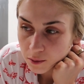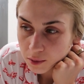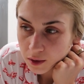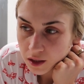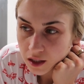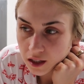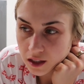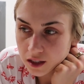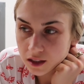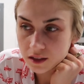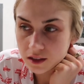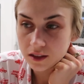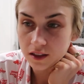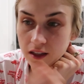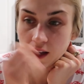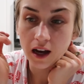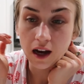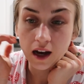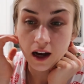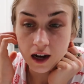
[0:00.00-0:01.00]
Because
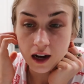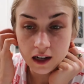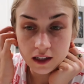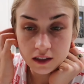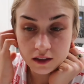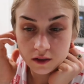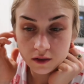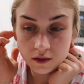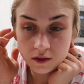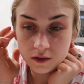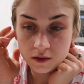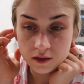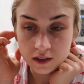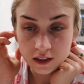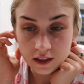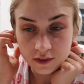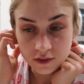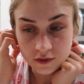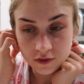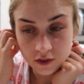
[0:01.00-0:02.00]
yeah, I do
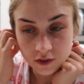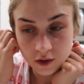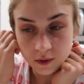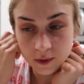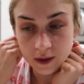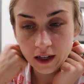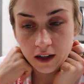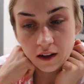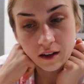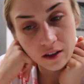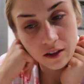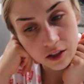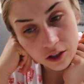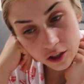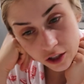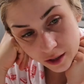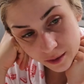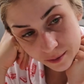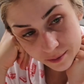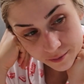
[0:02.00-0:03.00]
lift for a while in the
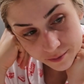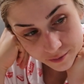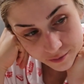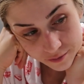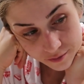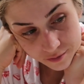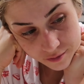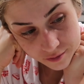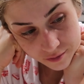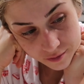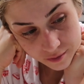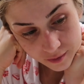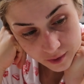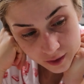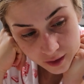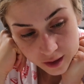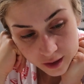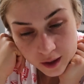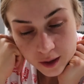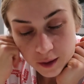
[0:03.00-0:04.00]
gym.
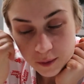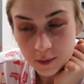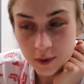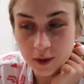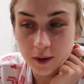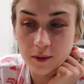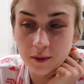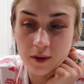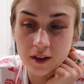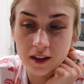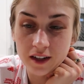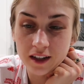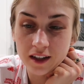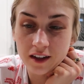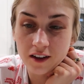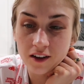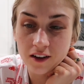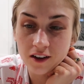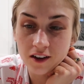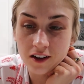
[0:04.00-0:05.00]
But
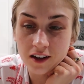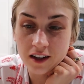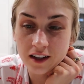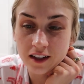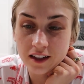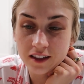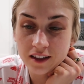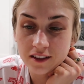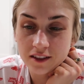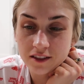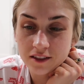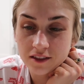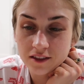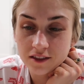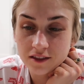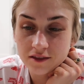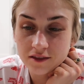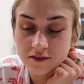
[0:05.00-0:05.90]
running on